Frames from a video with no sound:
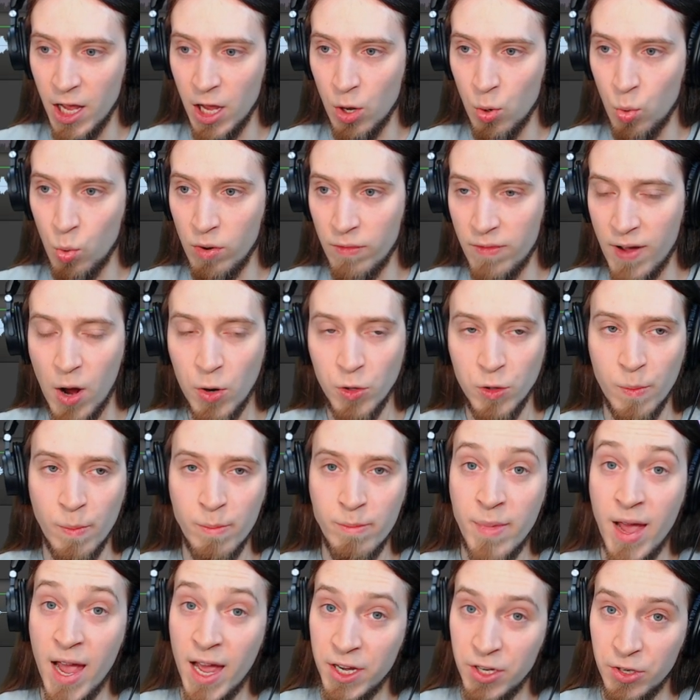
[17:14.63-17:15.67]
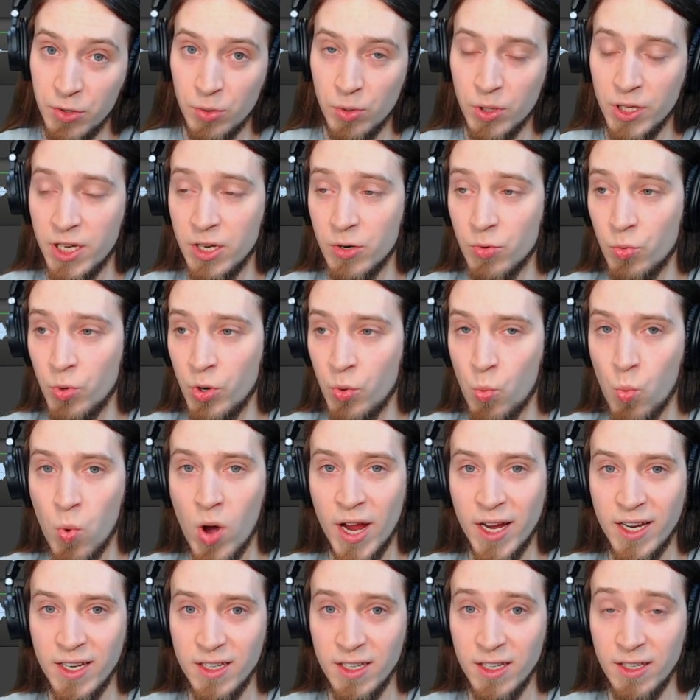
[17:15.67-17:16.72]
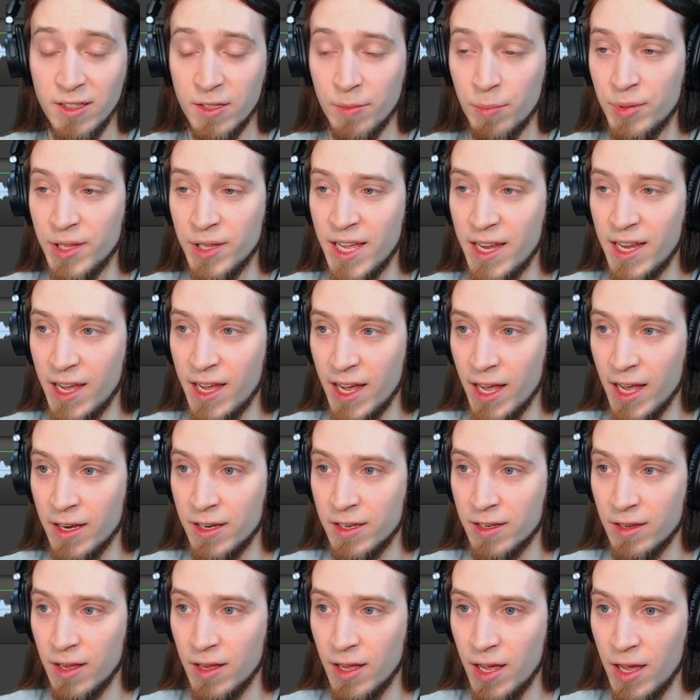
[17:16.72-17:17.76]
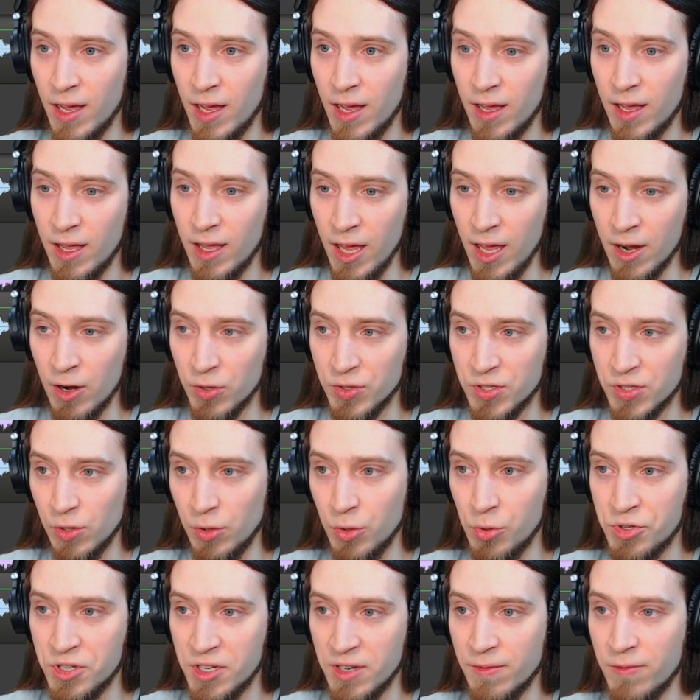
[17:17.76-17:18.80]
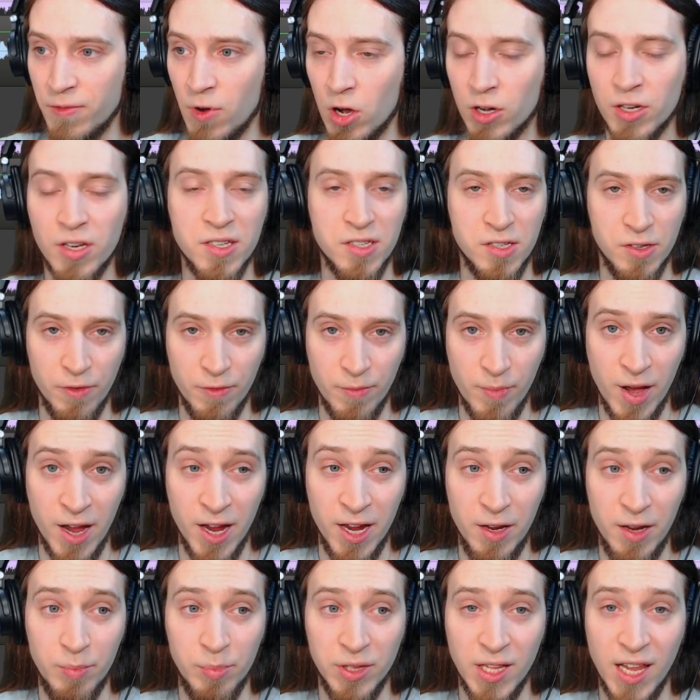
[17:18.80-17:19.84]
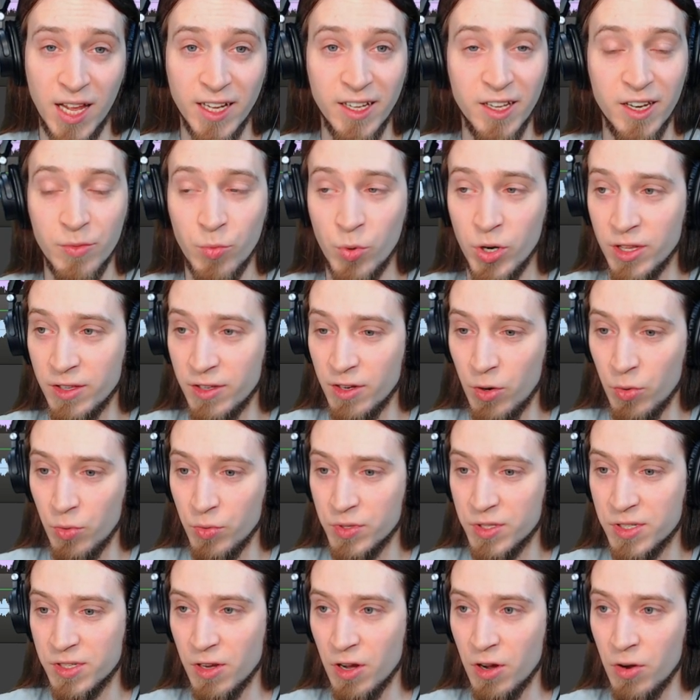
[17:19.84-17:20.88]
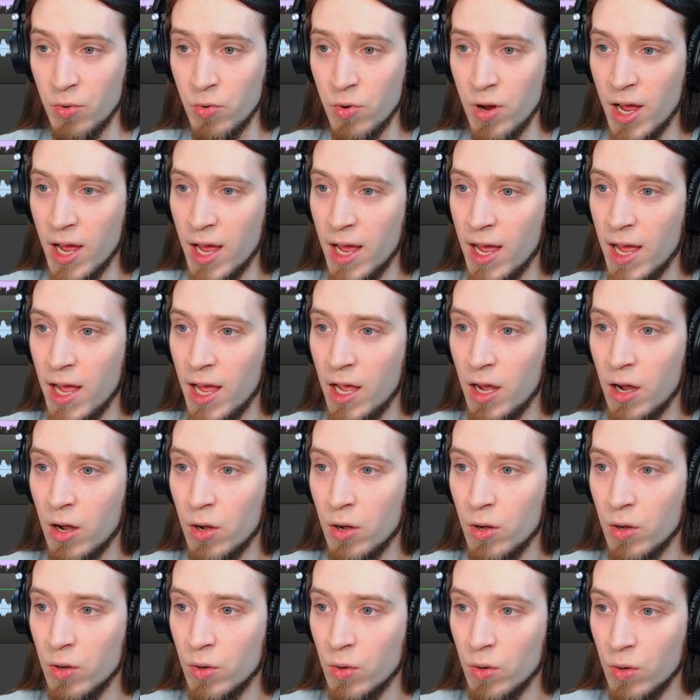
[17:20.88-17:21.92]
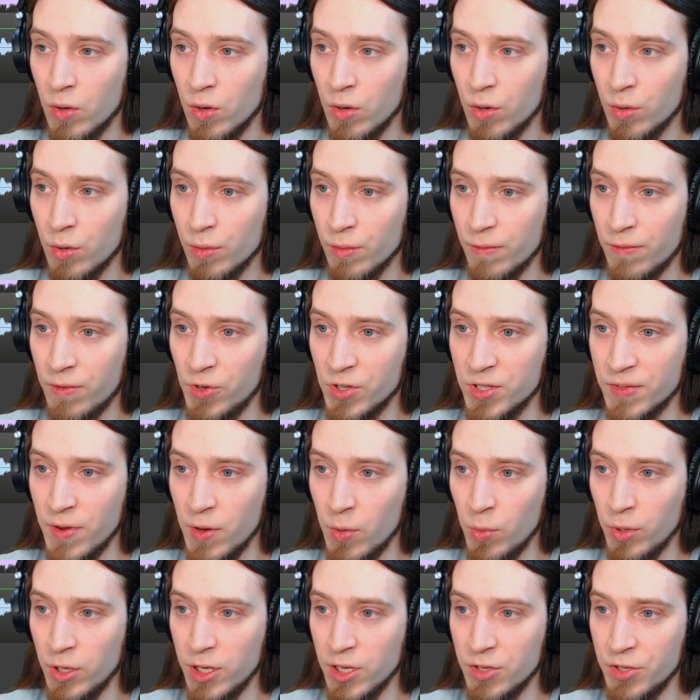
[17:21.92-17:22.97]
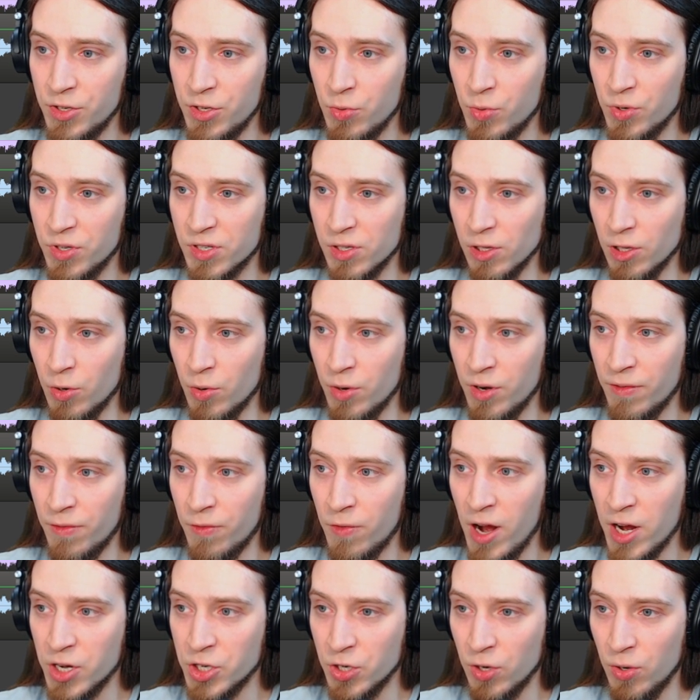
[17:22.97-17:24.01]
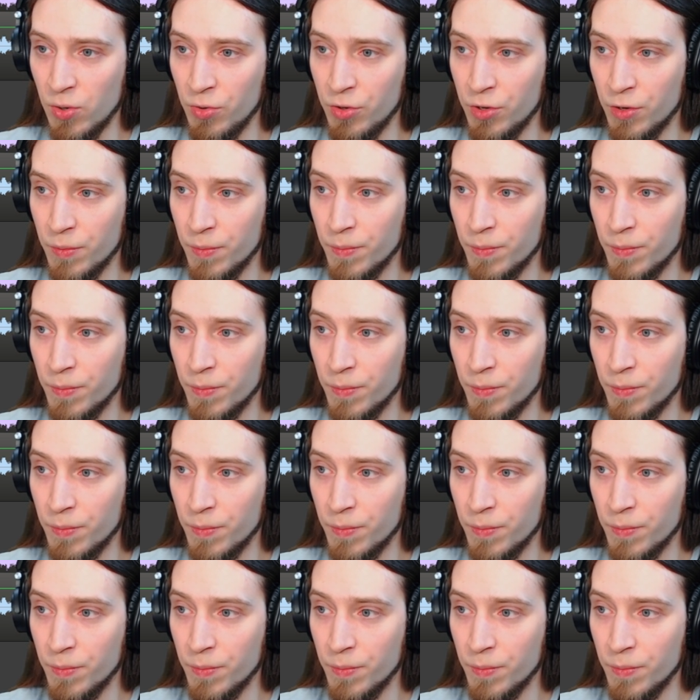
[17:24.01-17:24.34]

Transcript: without manually rewinding the playhead and also losing focus of my plugin window. So, first thing we can do is lower the threshold.